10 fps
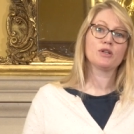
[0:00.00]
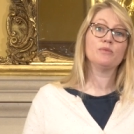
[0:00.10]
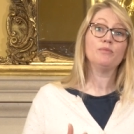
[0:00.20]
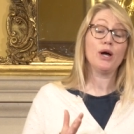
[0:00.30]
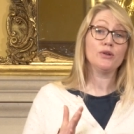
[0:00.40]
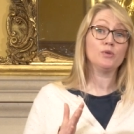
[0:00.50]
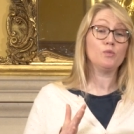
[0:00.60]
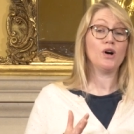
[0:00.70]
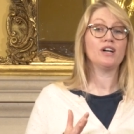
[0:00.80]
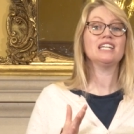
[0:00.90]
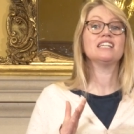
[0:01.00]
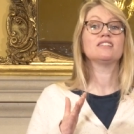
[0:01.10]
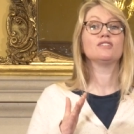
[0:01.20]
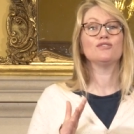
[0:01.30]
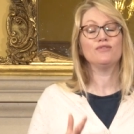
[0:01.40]
Component 1 is
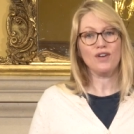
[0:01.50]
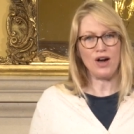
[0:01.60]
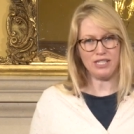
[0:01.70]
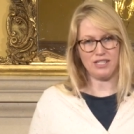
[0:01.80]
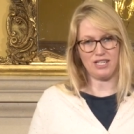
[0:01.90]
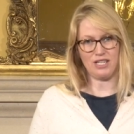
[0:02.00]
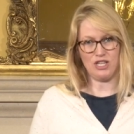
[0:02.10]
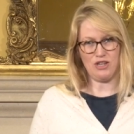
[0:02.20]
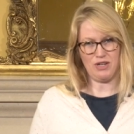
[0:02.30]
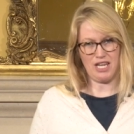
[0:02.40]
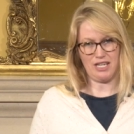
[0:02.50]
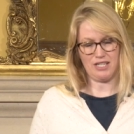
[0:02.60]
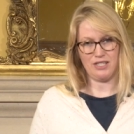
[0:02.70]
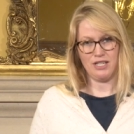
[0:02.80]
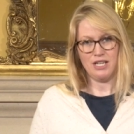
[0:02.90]
a devising
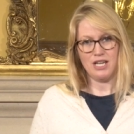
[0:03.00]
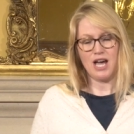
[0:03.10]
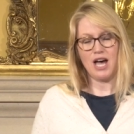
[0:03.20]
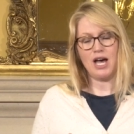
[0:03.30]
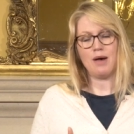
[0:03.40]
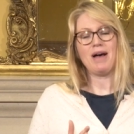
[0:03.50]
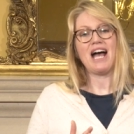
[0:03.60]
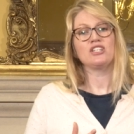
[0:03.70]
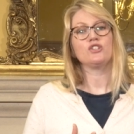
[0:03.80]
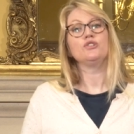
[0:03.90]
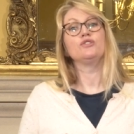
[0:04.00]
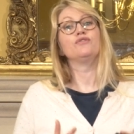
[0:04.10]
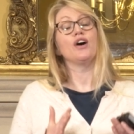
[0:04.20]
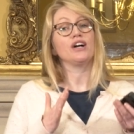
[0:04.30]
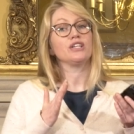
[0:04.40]
unit, and you
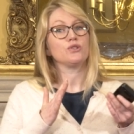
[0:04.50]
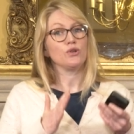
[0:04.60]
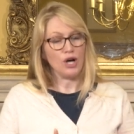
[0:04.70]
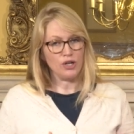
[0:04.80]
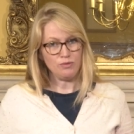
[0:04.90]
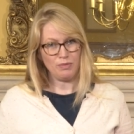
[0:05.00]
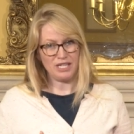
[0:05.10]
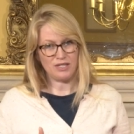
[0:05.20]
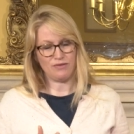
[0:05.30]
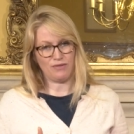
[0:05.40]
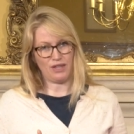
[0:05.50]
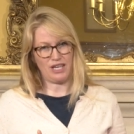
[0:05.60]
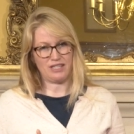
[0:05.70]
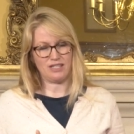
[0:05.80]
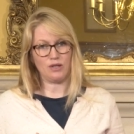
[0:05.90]
devise your own piece of
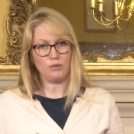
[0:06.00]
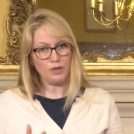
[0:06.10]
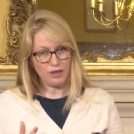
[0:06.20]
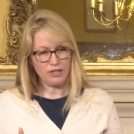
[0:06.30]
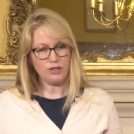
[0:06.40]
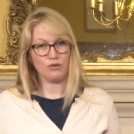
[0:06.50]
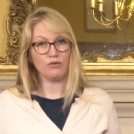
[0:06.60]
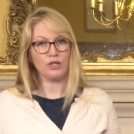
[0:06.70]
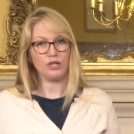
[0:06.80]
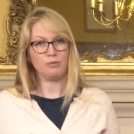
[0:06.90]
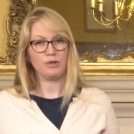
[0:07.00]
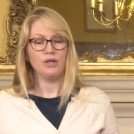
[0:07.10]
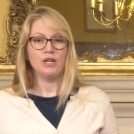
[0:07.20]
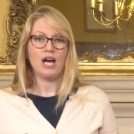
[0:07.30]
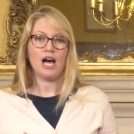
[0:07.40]
theatre within a group
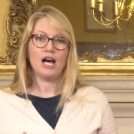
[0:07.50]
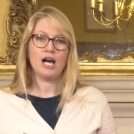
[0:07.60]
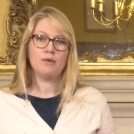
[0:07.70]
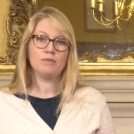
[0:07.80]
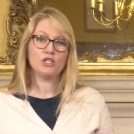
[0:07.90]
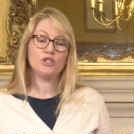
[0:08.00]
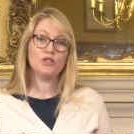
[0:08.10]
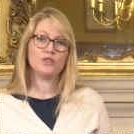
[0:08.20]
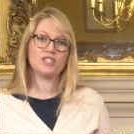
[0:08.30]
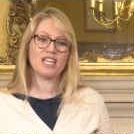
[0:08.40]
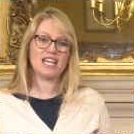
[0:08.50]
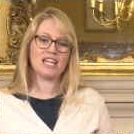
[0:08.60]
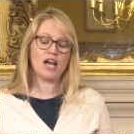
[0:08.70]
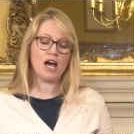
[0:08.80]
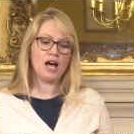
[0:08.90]

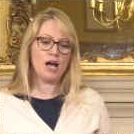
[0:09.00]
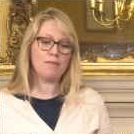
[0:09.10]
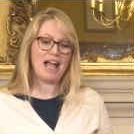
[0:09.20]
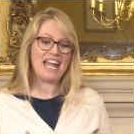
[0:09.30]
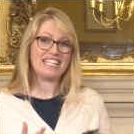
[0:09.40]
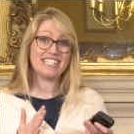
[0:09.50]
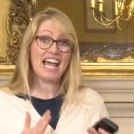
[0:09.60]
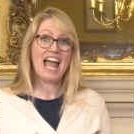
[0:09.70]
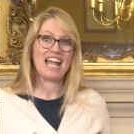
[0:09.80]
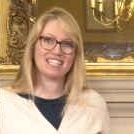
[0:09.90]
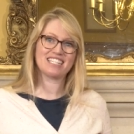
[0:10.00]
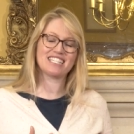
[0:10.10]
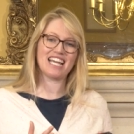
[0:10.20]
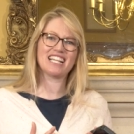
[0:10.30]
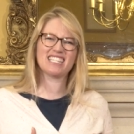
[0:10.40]
using a text
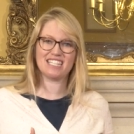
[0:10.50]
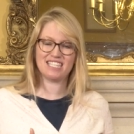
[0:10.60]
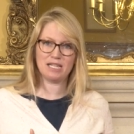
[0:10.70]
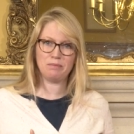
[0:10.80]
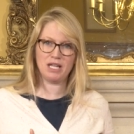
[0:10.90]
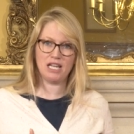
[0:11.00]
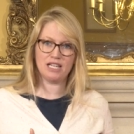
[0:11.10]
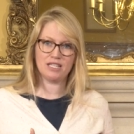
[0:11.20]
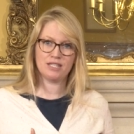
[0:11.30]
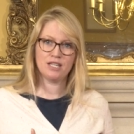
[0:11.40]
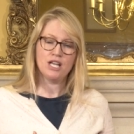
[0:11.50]
as a stimulus.